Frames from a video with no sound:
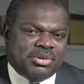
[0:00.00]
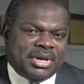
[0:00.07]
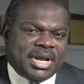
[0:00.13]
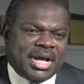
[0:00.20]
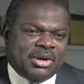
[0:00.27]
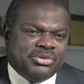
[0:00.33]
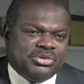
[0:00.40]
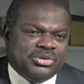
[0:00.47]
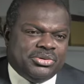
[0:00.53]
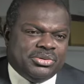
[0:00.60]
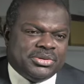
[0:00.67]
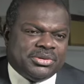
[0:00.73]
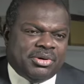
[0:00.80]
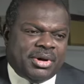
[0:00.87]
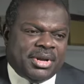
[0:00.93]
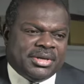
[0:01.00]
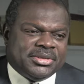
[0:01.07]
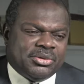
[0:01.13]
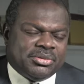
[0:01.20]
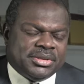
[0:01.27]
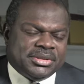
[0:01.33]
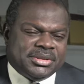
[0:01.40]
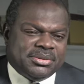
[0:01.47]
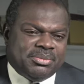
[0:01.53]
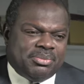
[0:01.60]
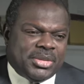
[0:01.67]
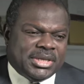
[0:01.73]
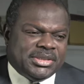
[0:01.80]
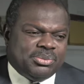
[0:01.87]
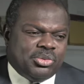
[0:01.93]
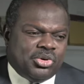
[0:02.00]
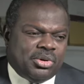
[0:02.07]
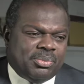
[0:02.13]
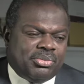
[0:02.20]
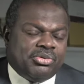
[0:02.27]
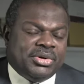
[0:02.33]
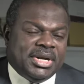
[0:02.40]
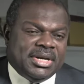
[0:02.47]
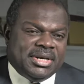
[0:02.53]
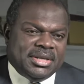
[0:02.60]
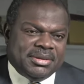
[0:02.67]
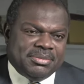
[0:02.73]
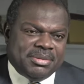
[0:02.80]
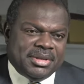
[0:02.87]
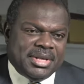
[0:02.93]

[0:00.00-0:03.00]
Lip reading: on how to use oil resources much more prudently